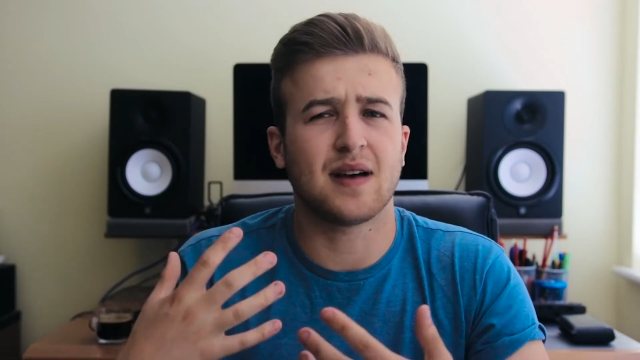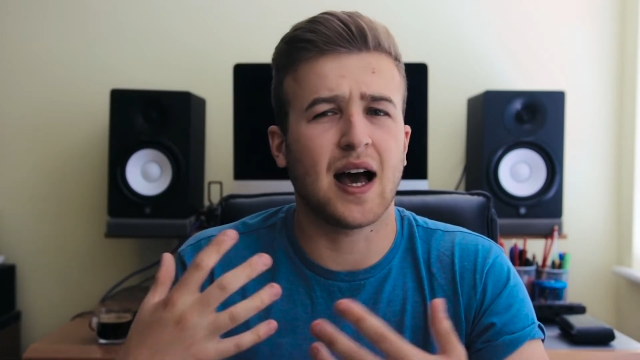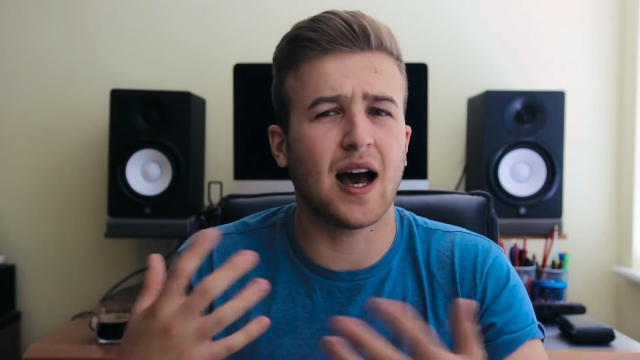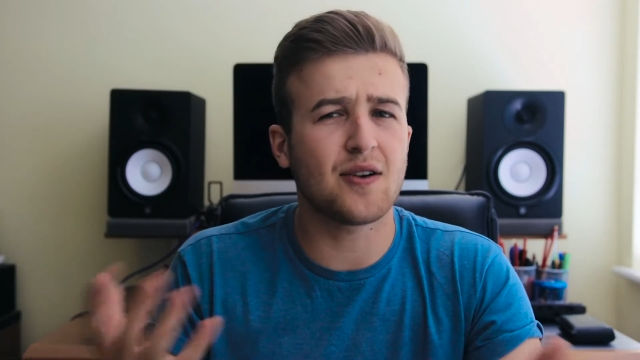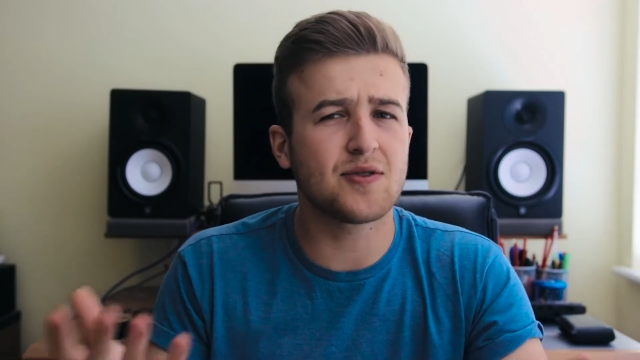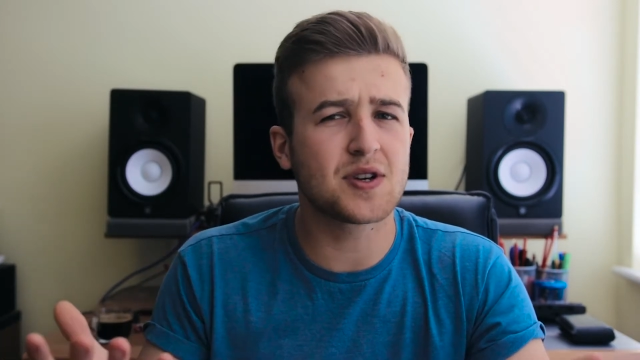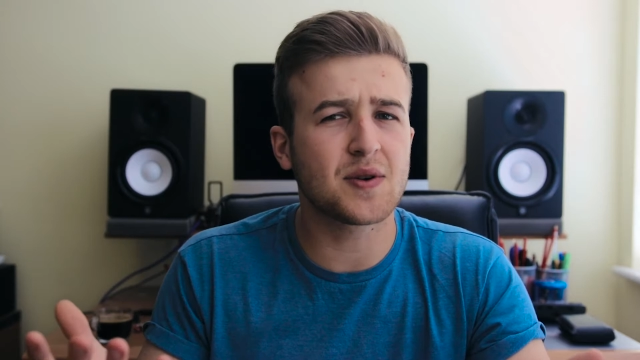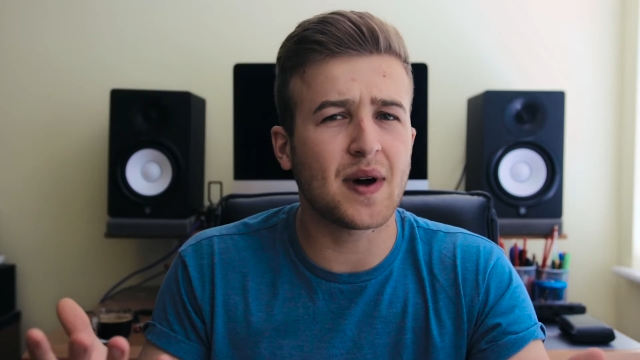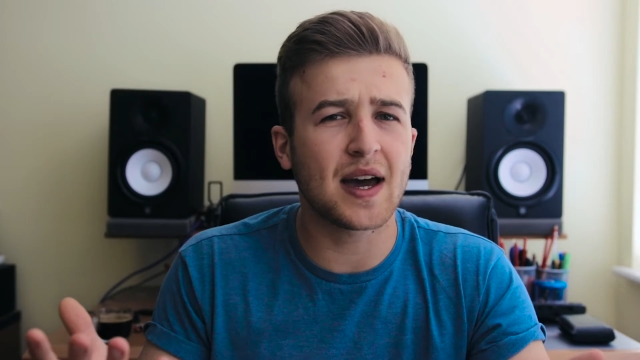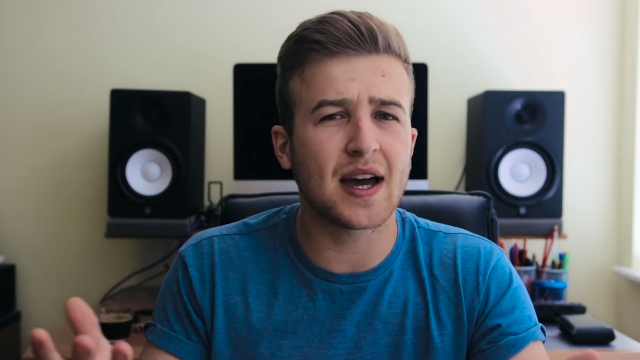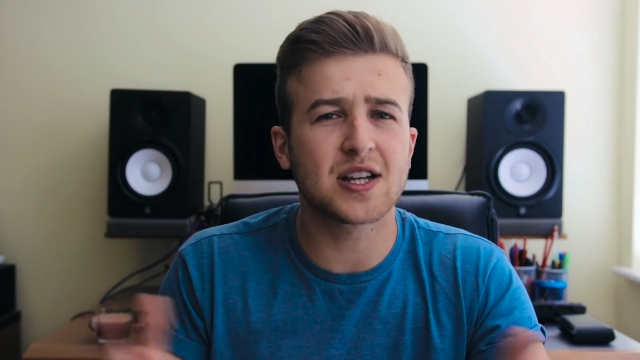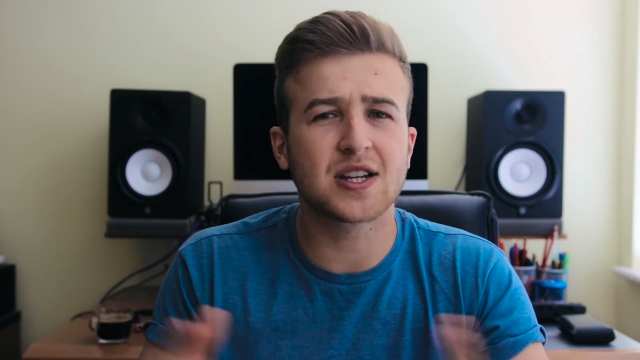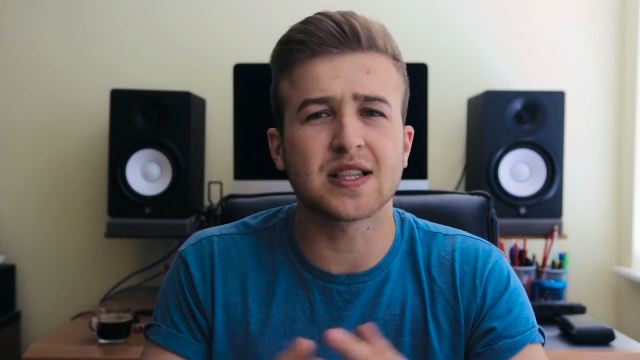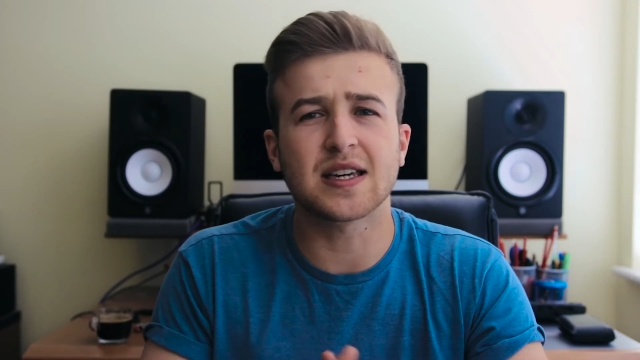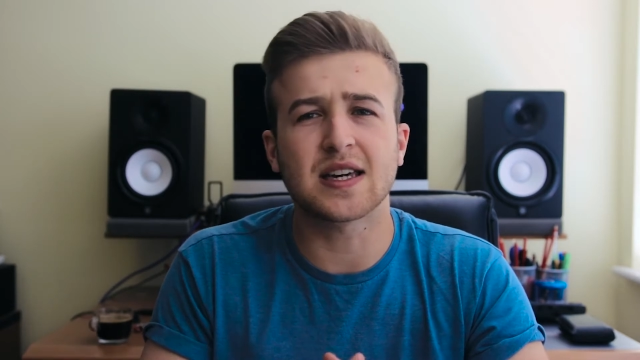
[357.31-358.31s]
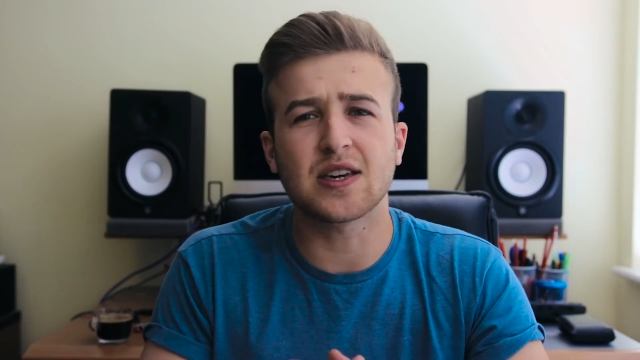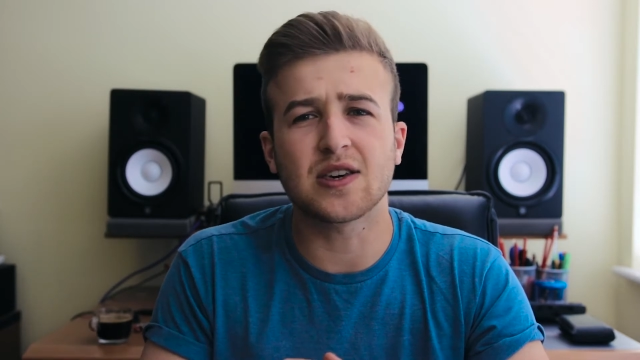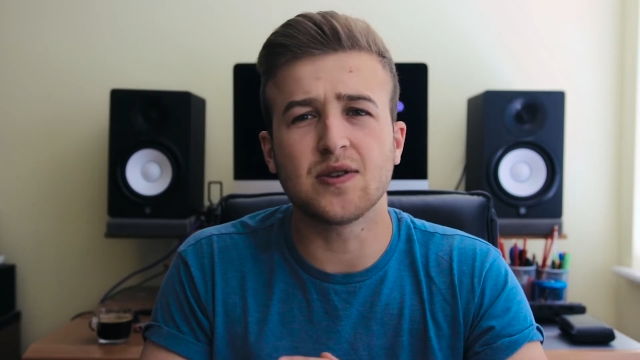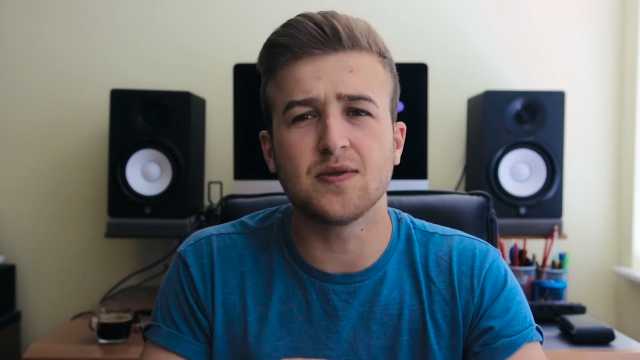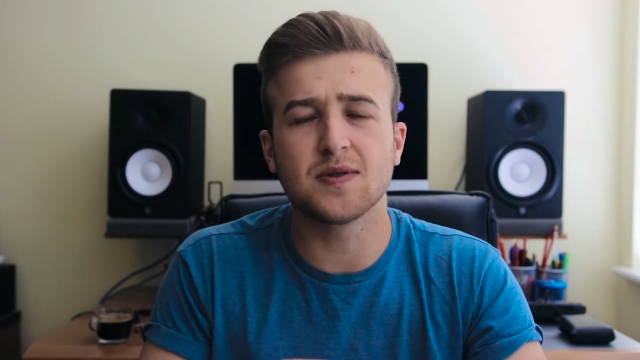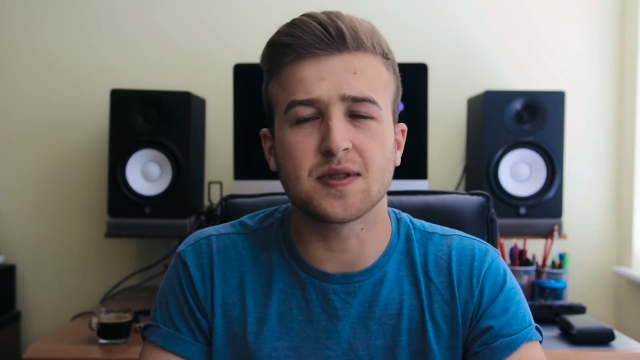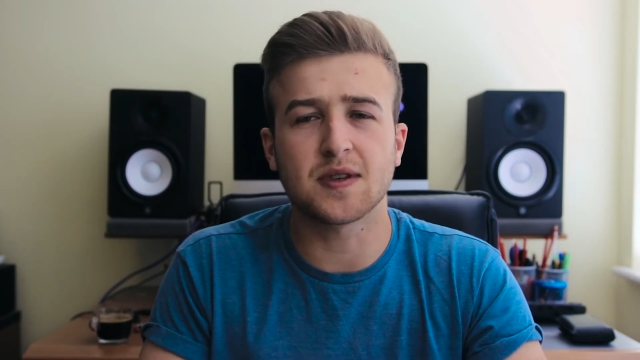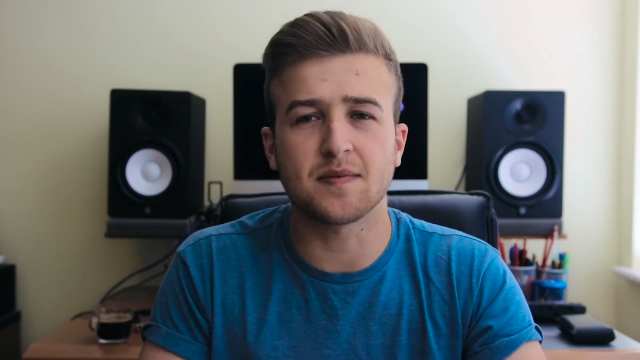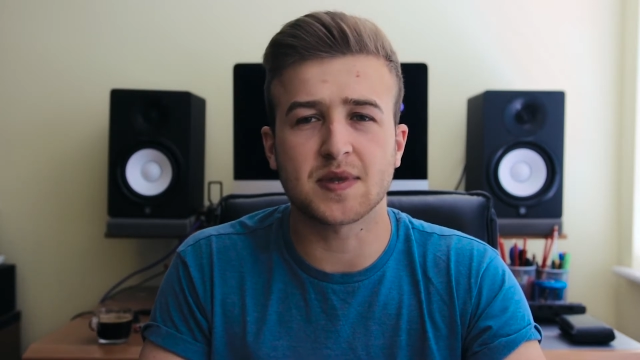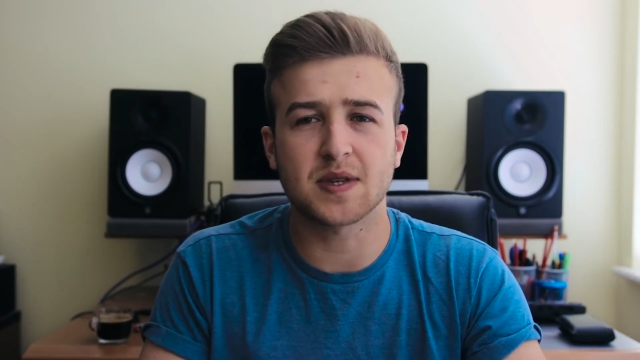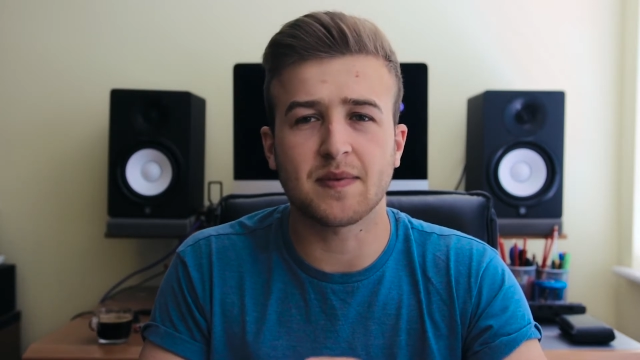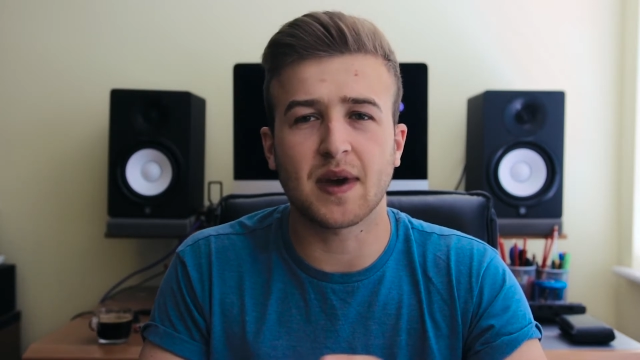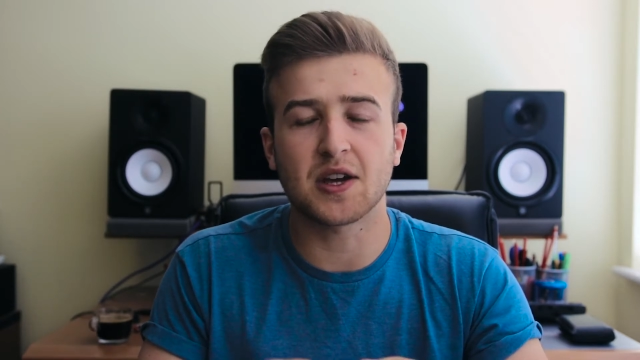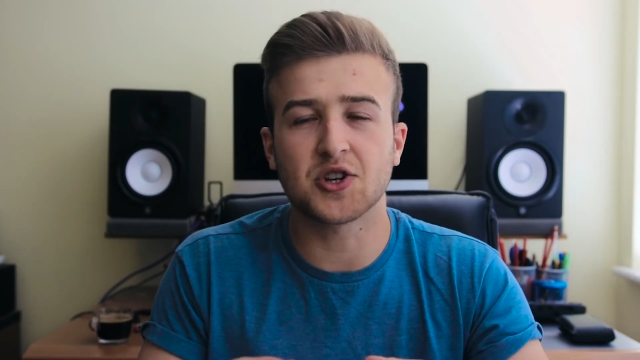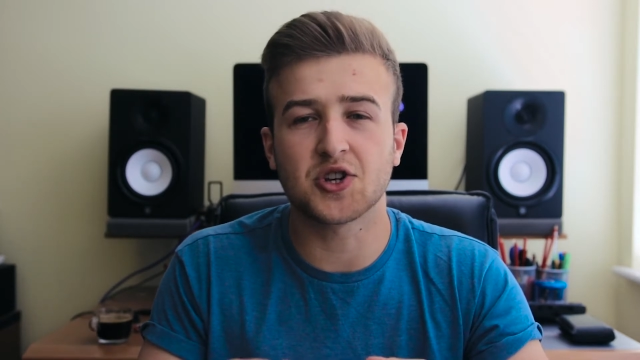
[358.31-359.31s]
How do I actually use them
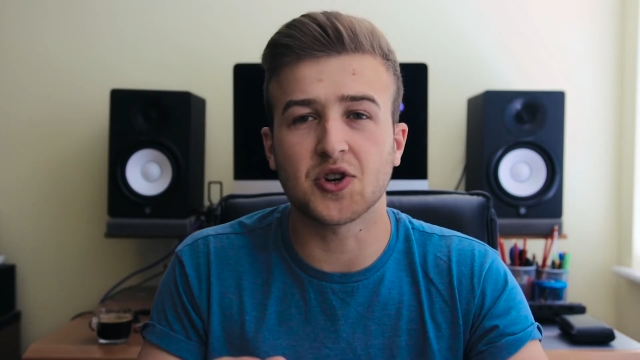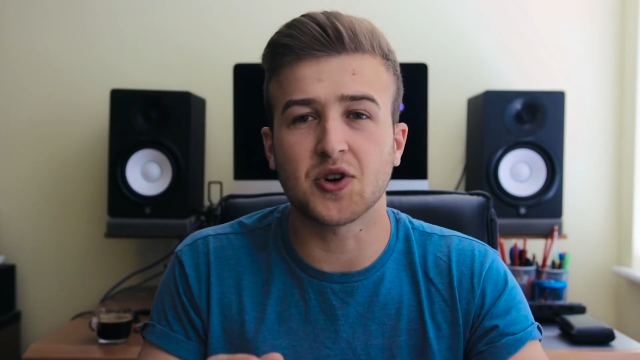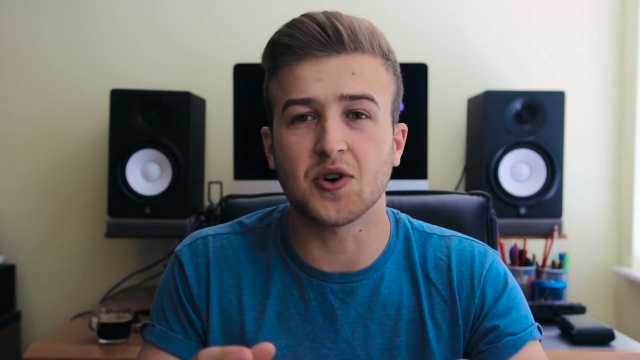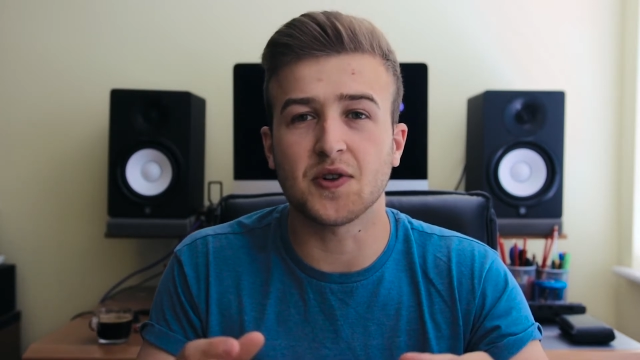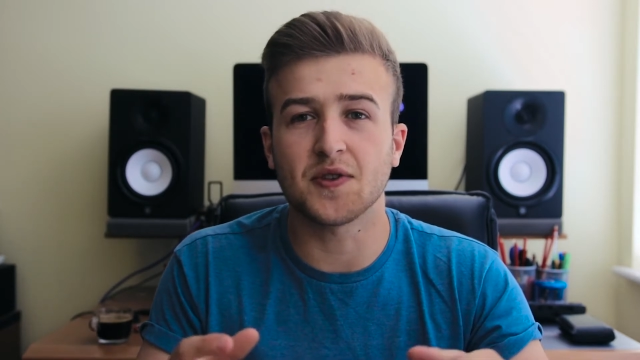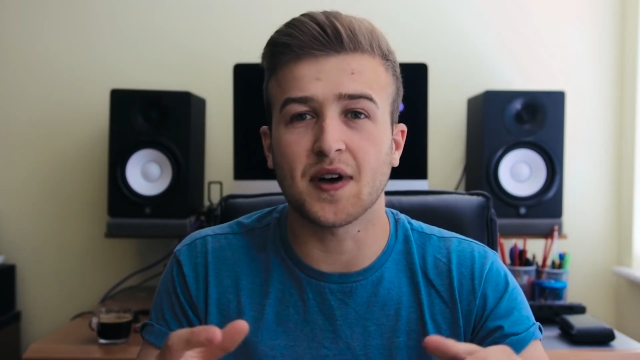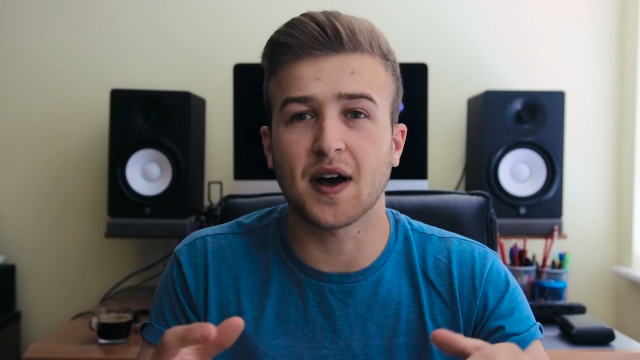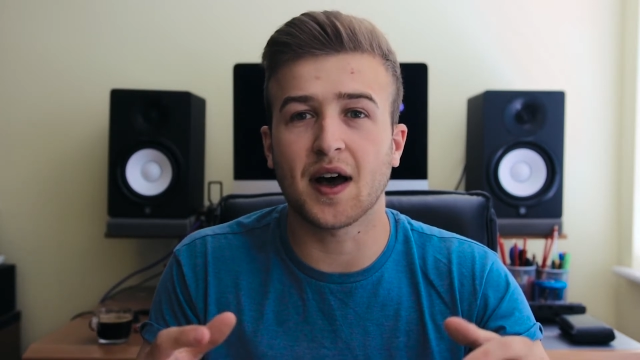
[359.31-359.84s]
to make sure